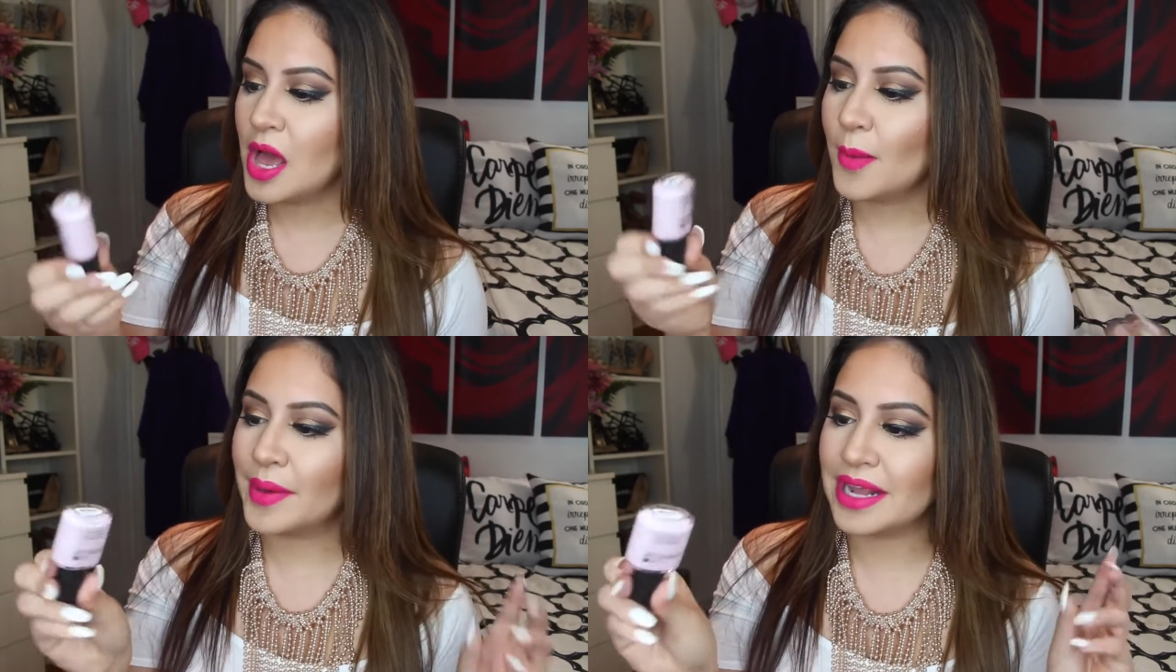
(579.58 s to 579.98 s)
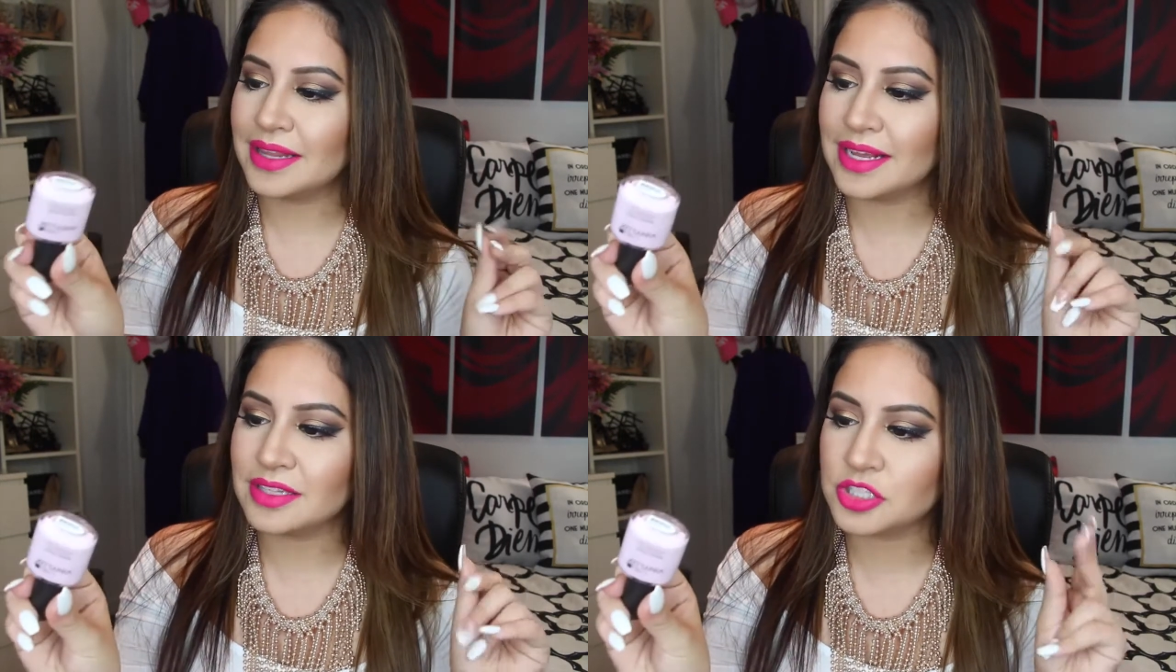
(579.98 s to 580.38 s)
But I
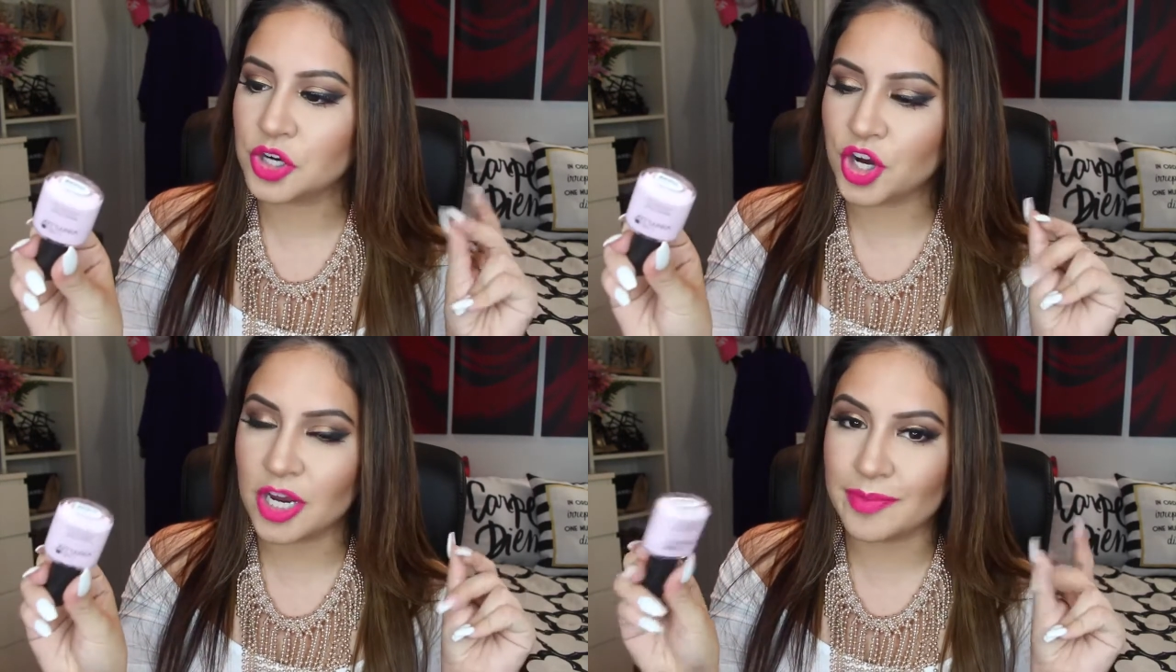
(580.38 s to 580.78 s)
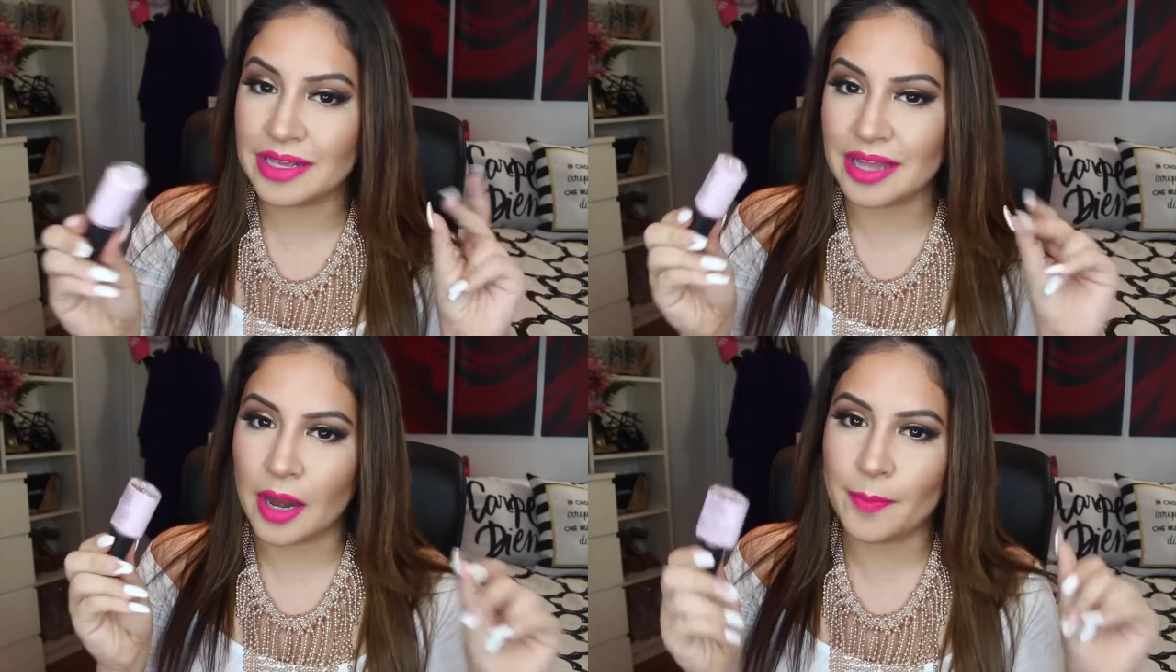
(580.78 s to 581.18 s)
like this
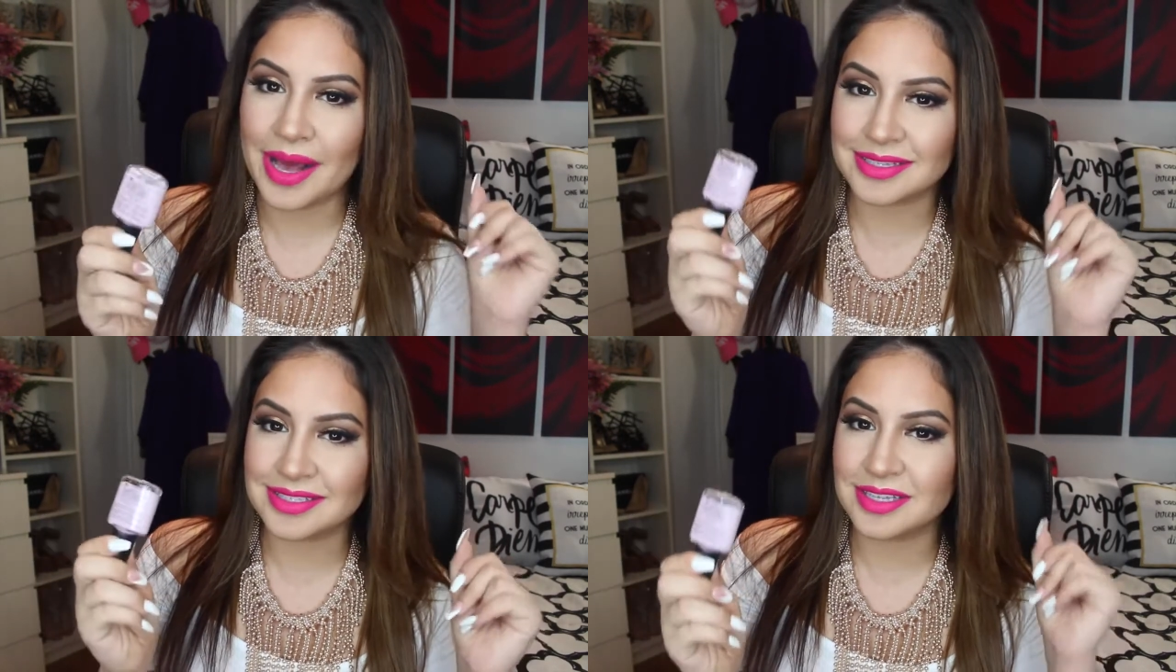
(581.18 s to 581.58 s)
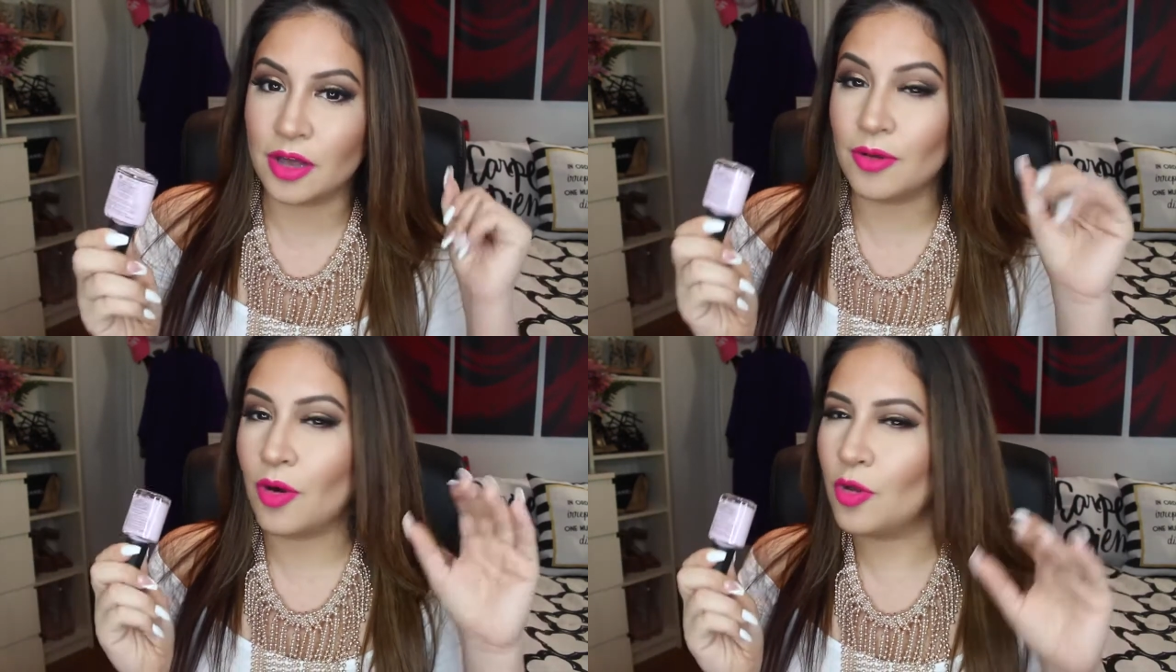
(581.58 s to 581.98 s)
creamy, like
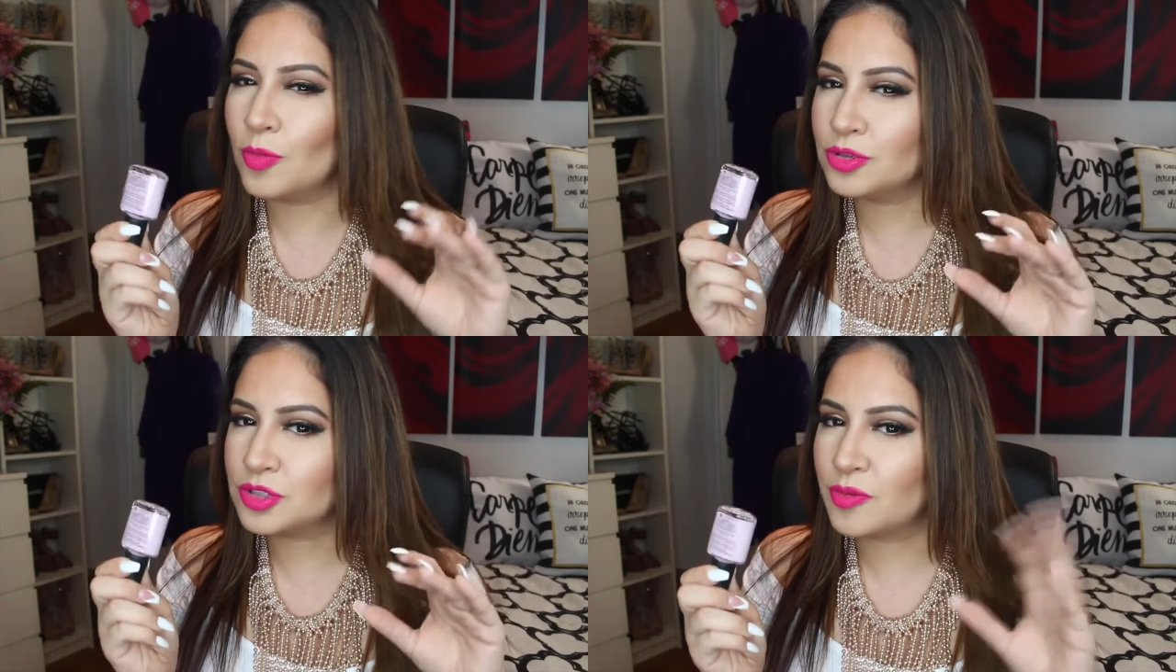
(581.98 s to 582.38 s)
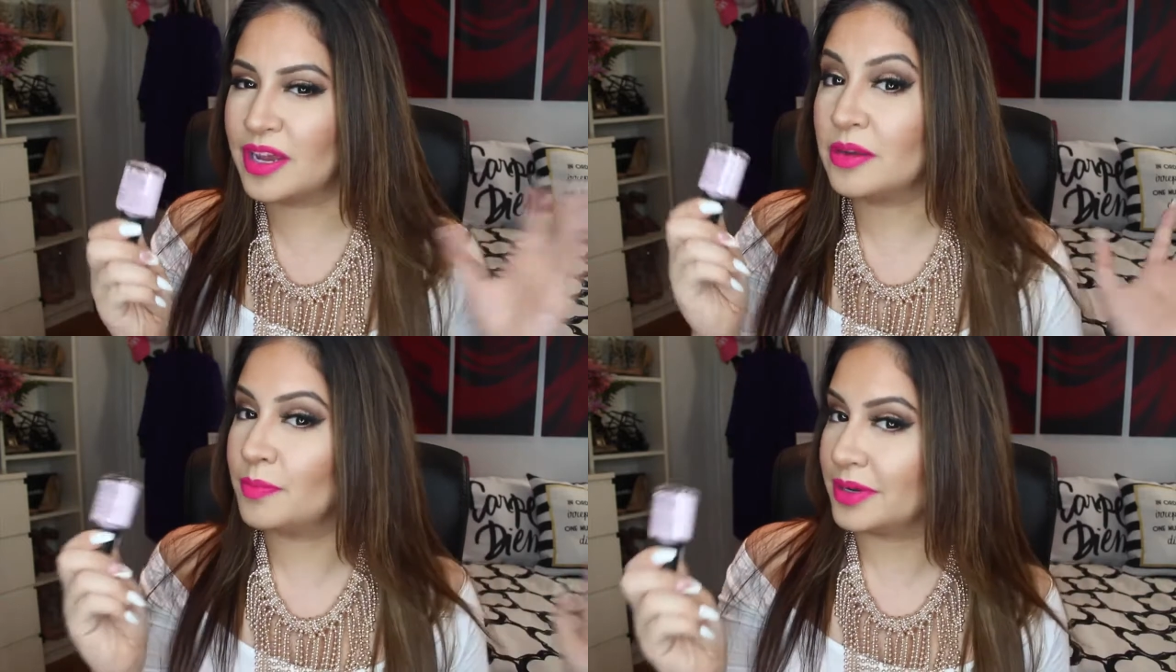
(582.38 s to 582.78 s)
pastel, almost
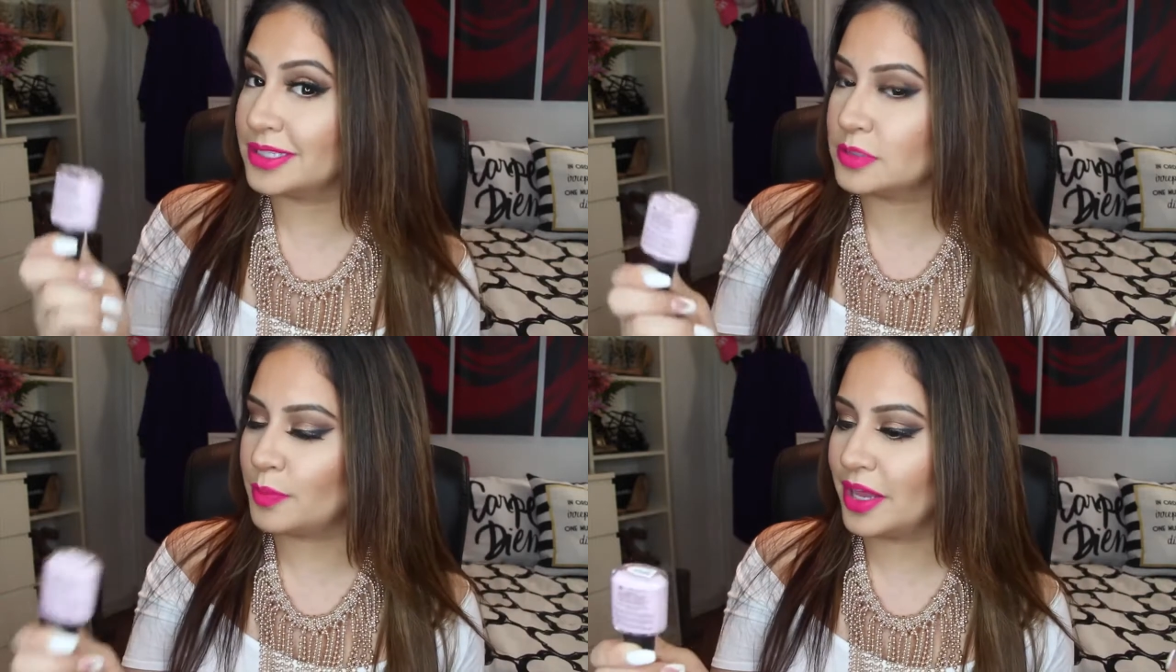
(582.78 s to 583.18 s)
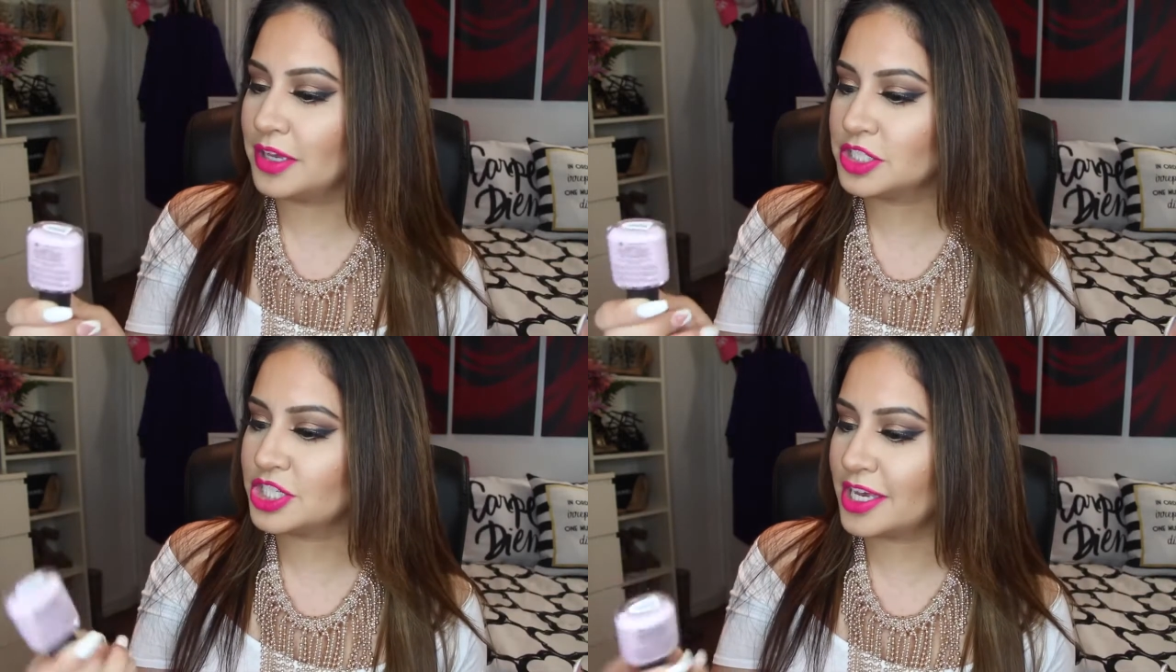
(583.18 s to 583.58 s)
white, but it's
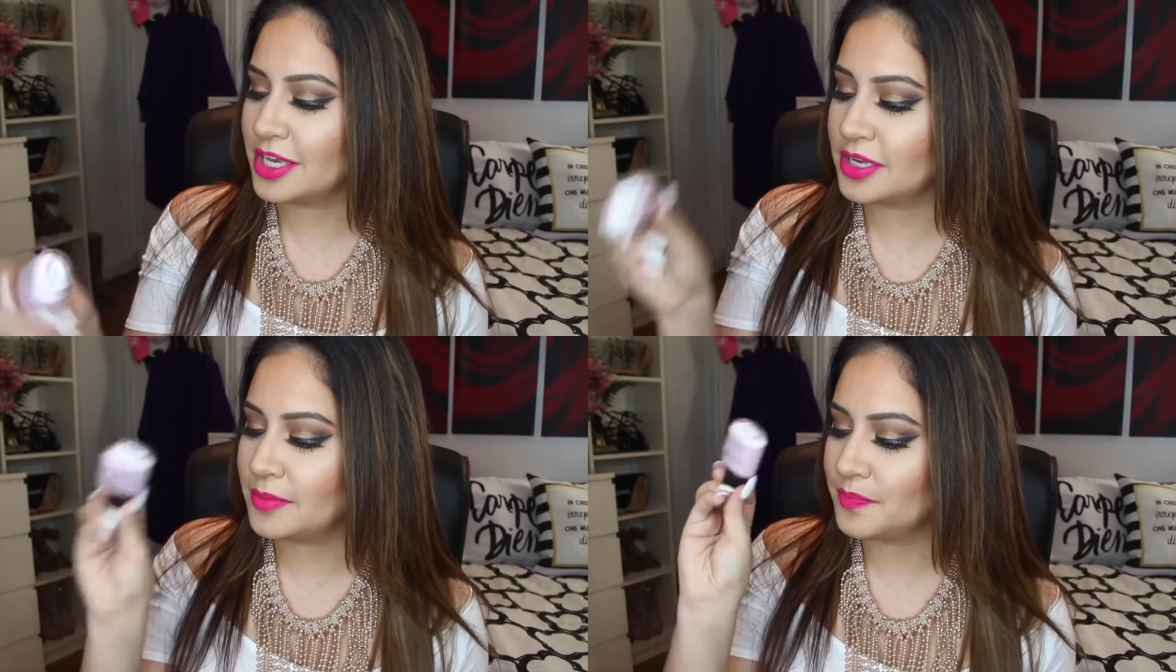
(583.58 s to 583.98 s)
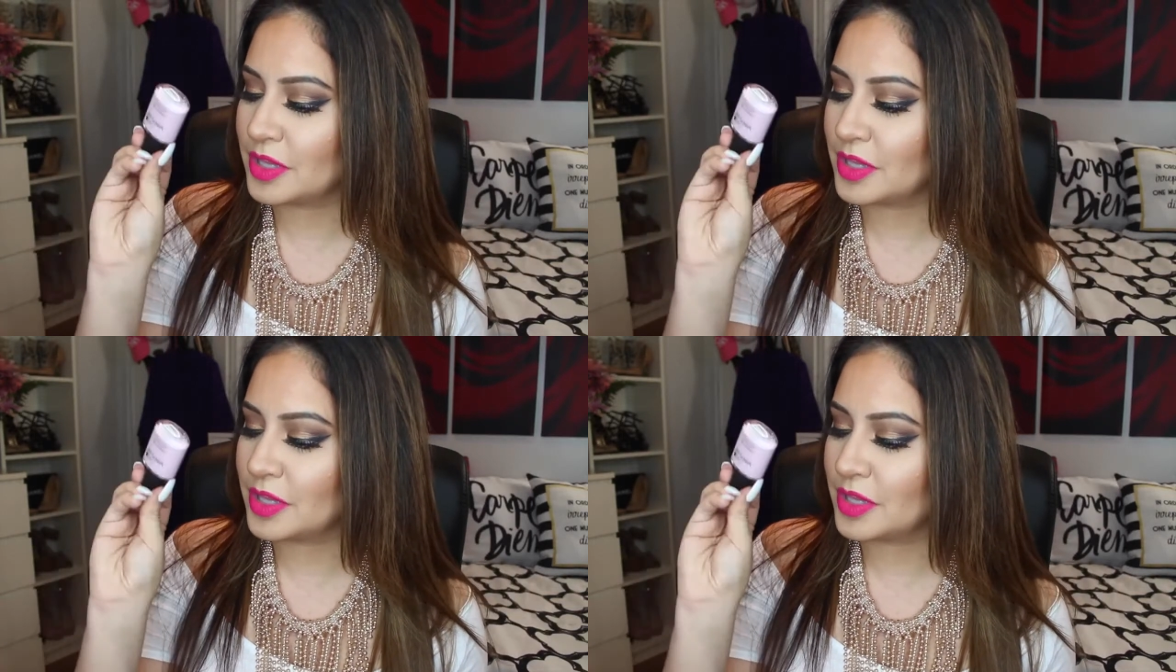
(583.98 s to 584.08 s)
pink shade.